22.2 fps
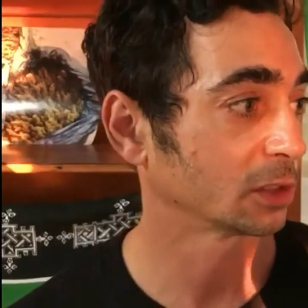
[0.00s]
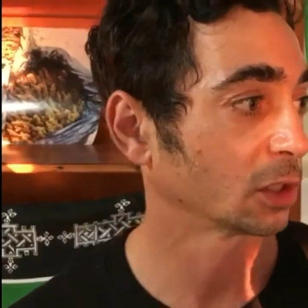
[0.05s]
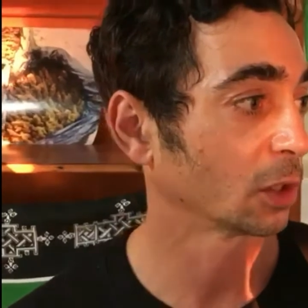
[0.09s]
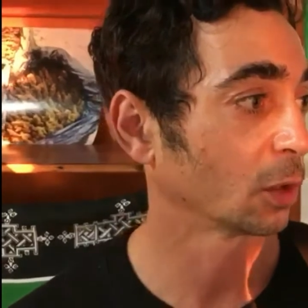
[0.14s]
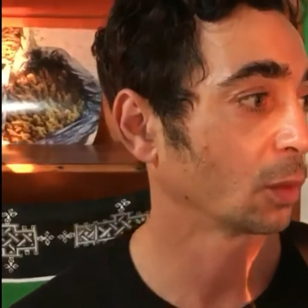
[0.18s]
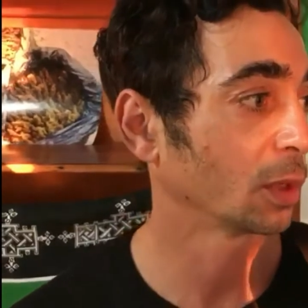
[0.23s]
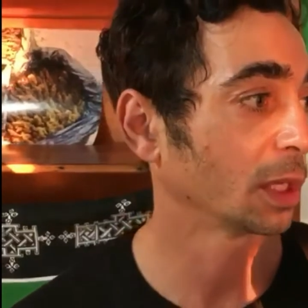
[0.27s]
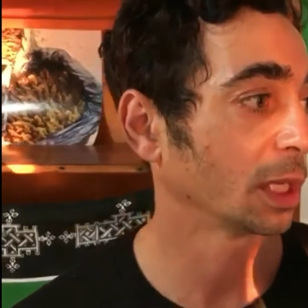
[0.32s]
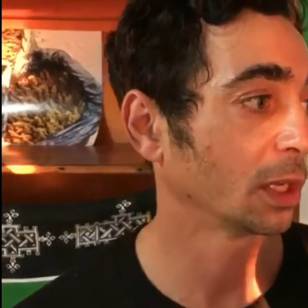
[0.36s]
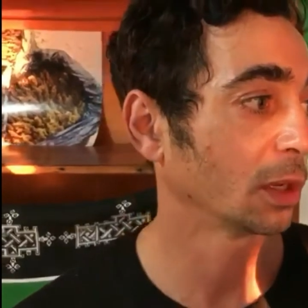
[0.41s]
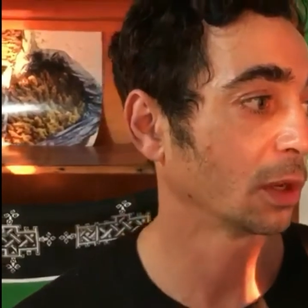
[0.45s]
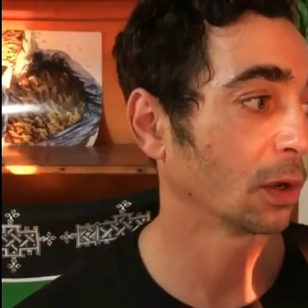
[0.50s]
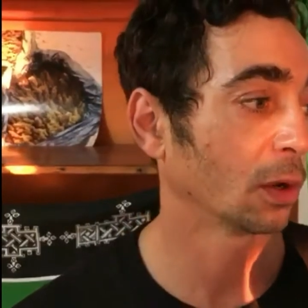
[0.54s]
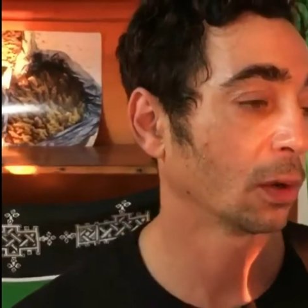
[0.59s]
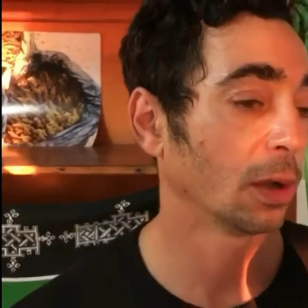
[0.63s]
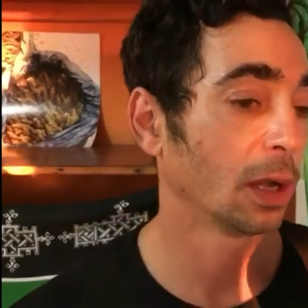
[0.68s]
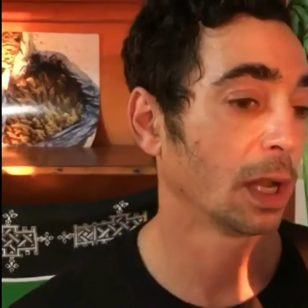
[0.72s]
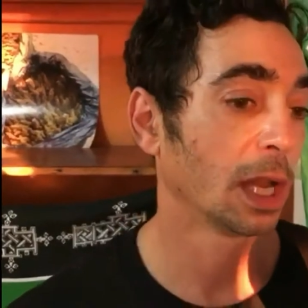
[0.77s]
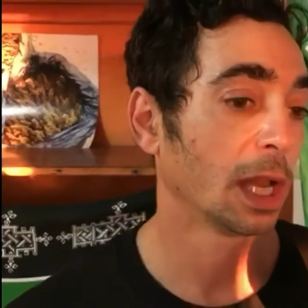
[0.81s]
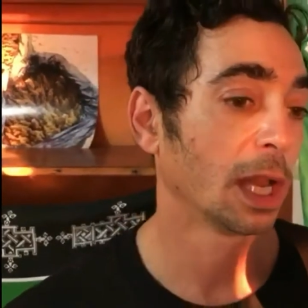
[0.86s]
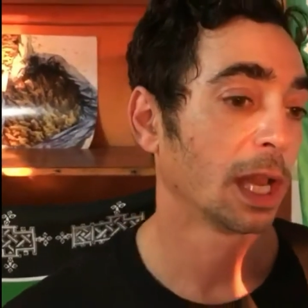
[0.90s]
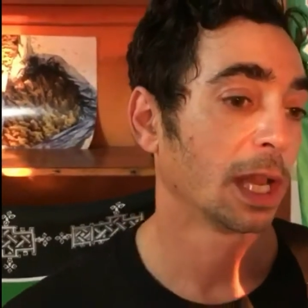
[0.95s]
So we know
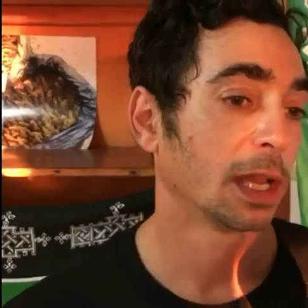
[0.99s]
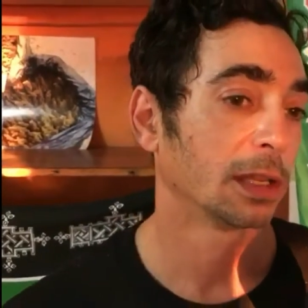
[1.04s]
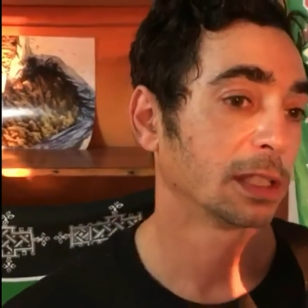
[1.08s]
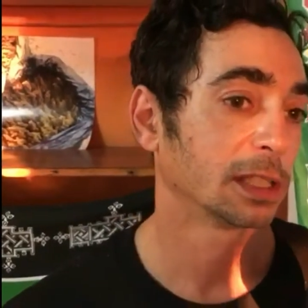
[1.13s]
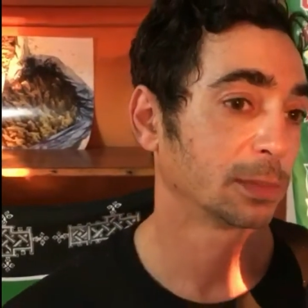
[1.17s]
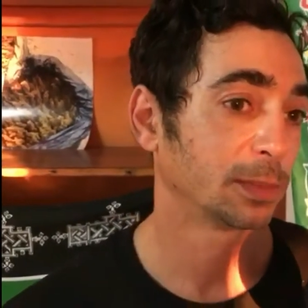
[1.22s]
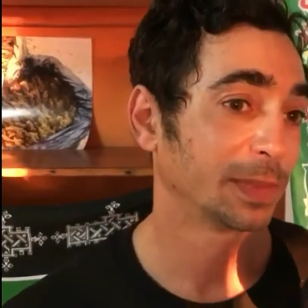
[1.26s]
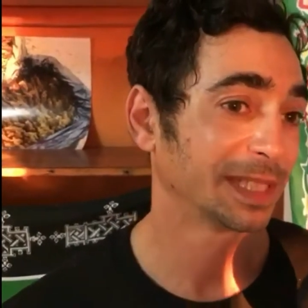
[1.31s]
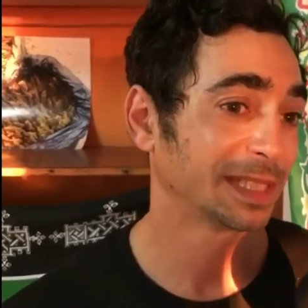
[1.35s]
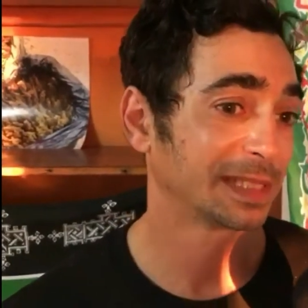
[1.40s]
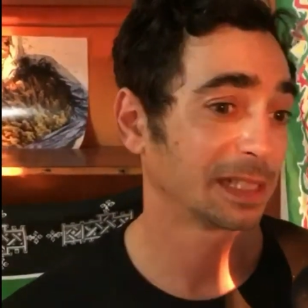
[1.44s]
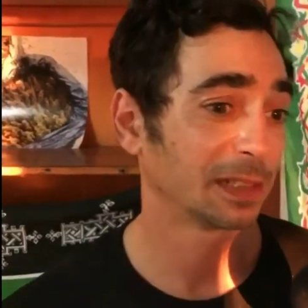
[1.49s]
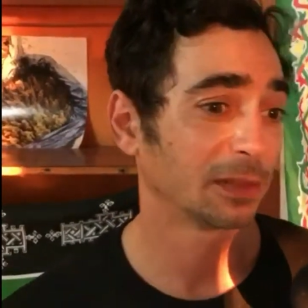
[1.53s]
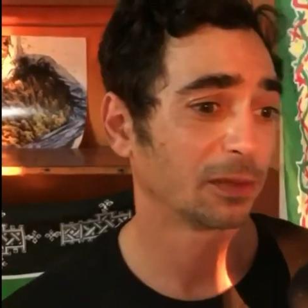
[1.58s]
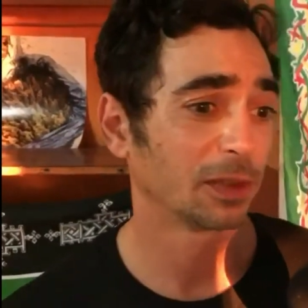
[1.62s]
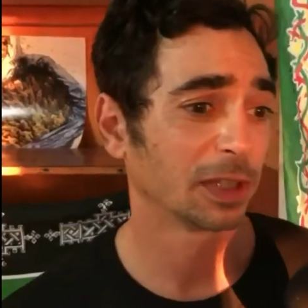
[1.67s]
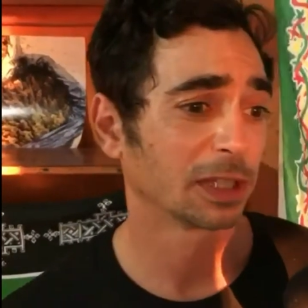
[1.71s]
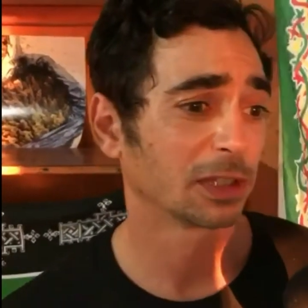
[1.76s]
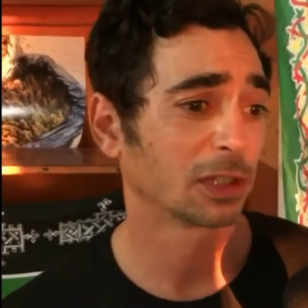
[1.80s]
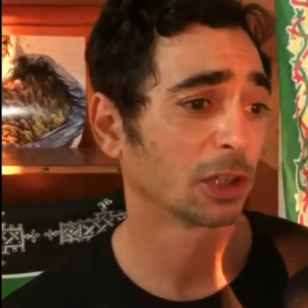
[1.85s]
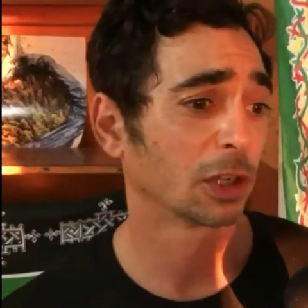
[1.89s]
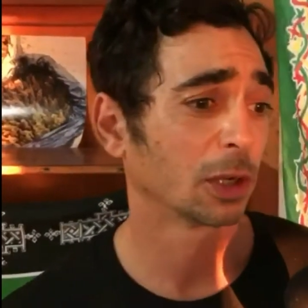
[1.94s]

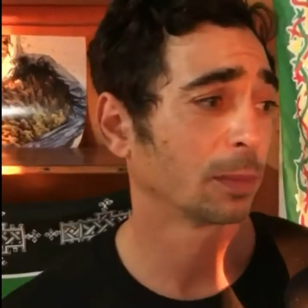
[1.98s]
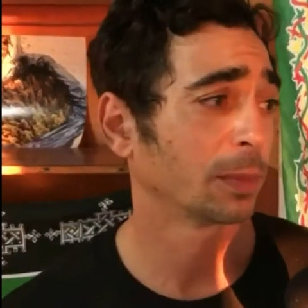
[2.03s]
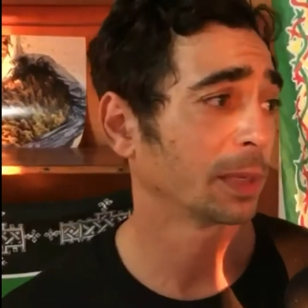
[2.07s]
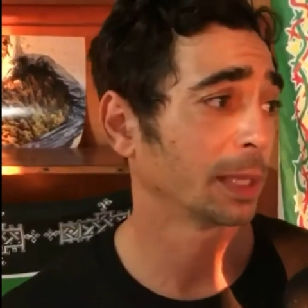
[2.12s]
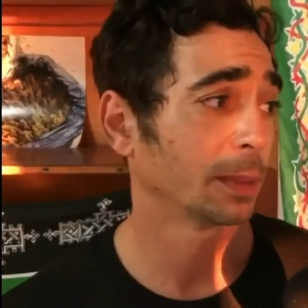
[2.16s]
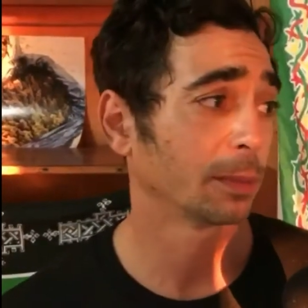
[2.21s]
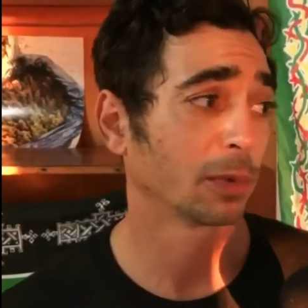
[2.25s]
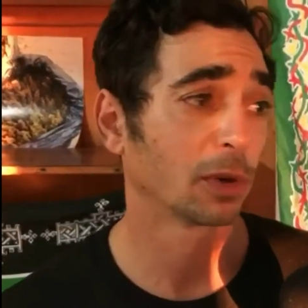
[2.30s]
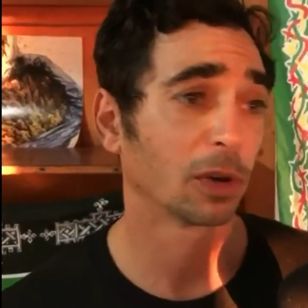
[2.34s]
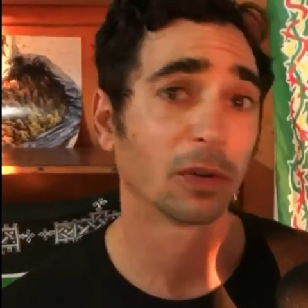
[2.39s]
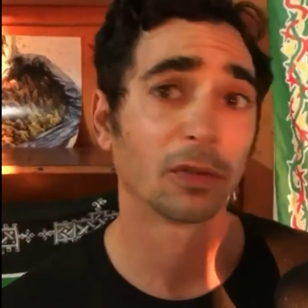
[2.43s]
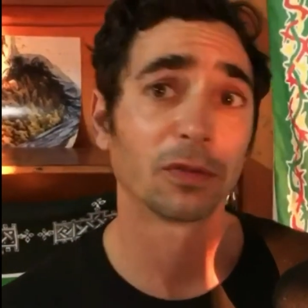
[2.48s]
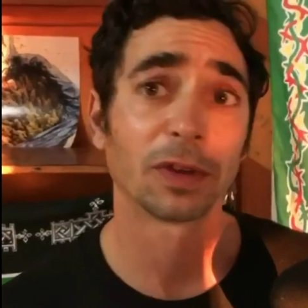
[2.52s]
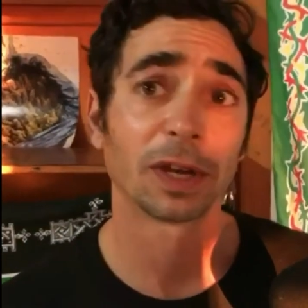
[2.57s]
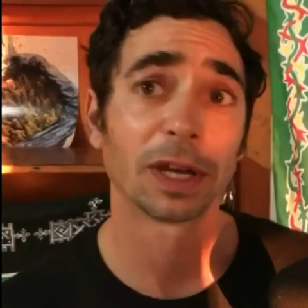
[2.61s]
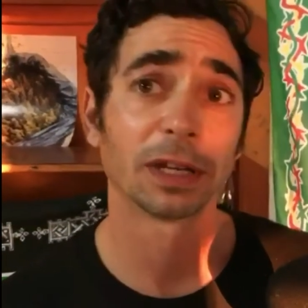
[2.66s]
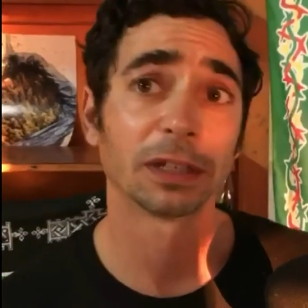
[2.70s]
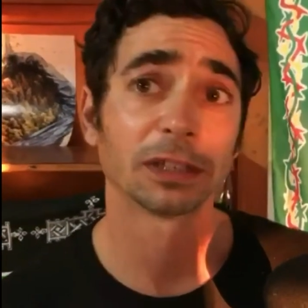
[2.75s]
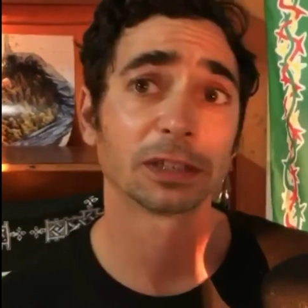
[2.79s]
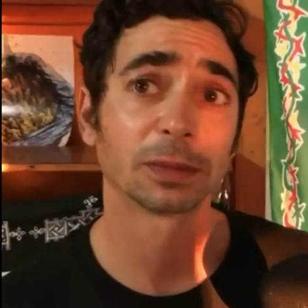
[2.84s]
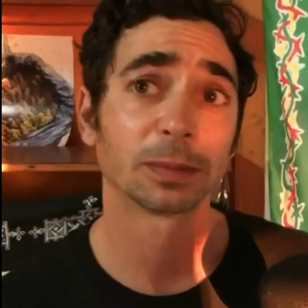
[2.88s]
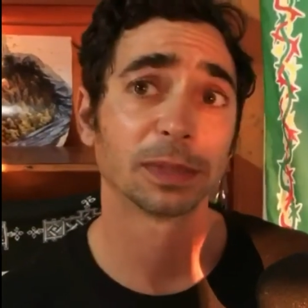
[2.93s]
specific terpene
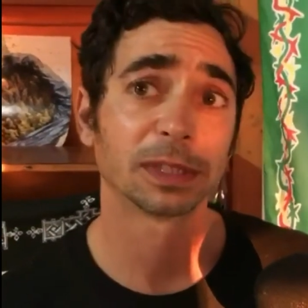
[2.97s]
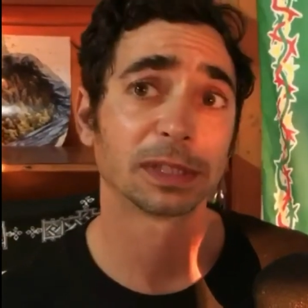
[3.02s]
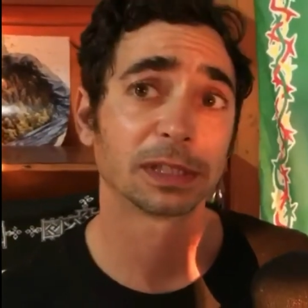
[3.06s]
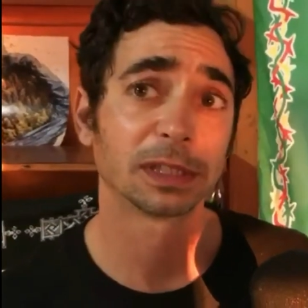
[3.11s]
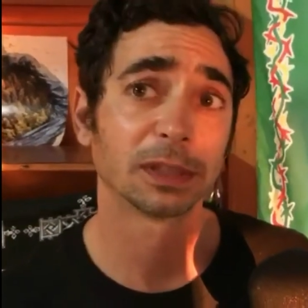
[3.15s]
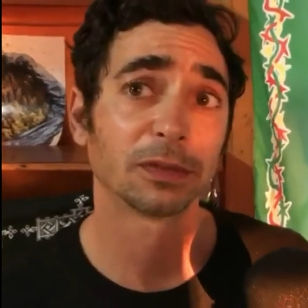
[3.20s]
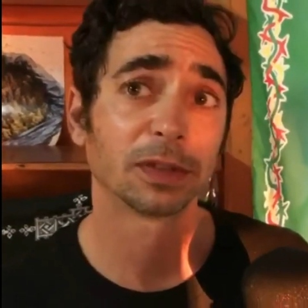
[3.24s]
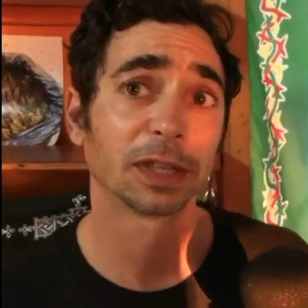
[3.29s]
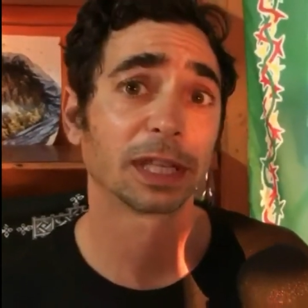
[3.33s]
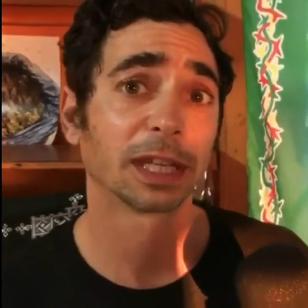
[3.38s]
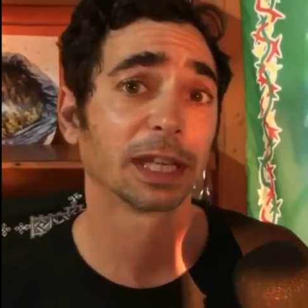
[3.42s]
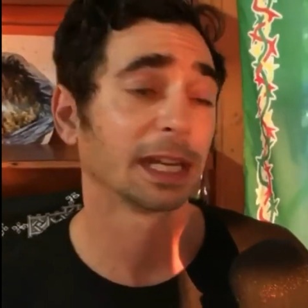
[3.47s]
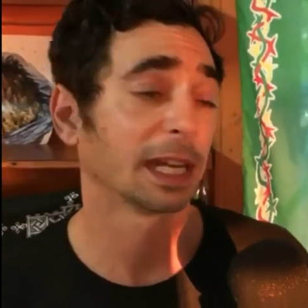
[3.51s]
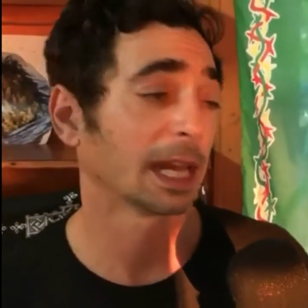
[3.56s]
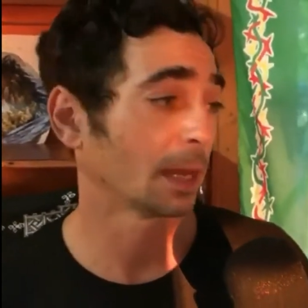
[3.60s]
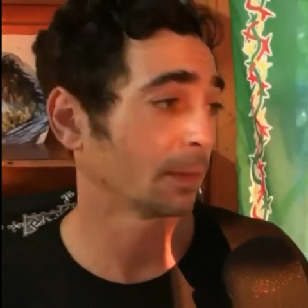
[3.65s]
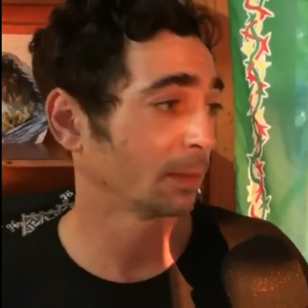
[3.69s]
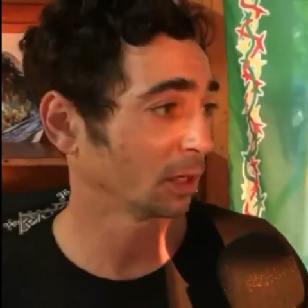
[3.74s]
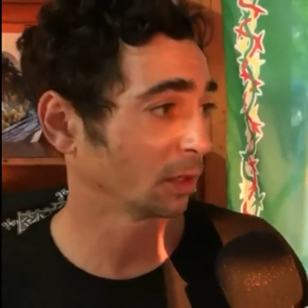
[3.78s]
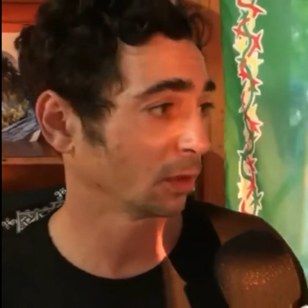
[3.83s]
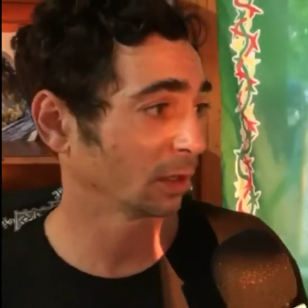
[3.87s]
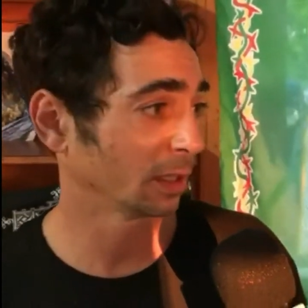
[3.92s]
profiles, specific
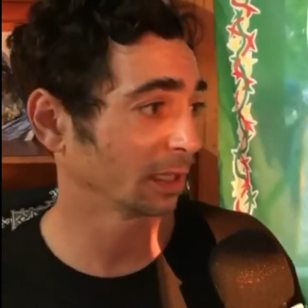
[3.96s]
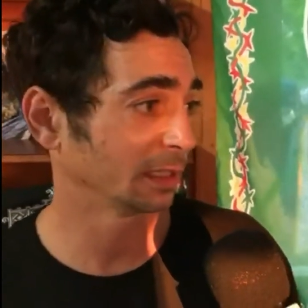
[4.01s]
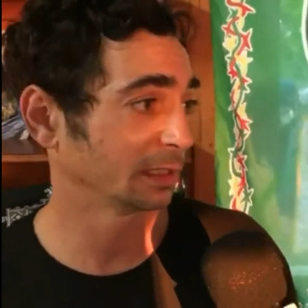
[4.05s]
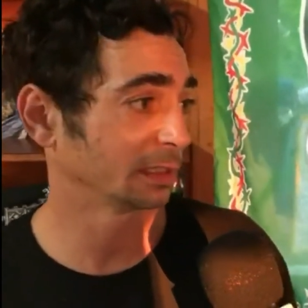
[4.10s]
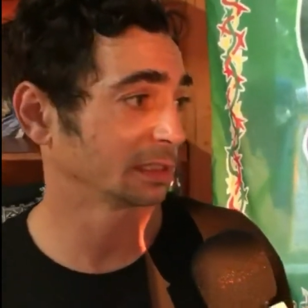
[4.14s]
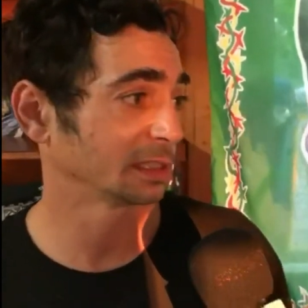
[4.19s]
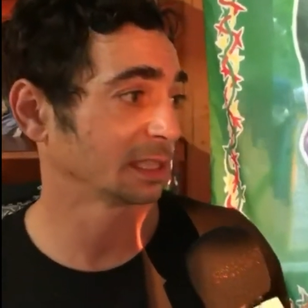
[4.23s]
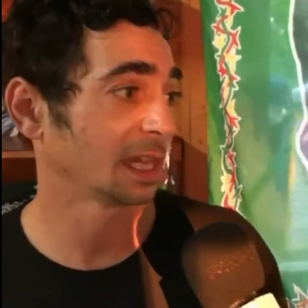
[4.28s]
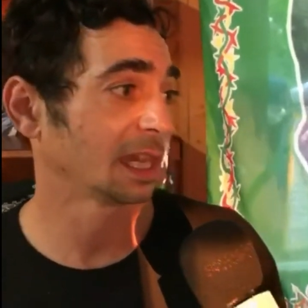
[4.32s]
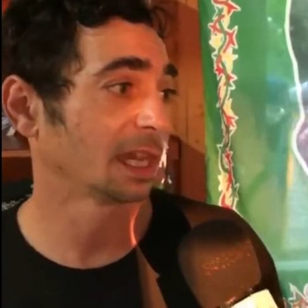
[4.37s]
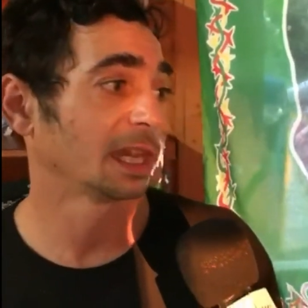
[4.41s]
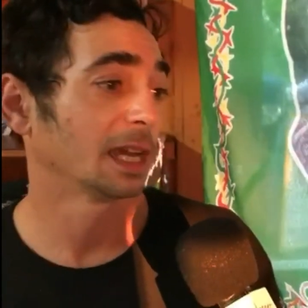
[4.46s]
cannabinoids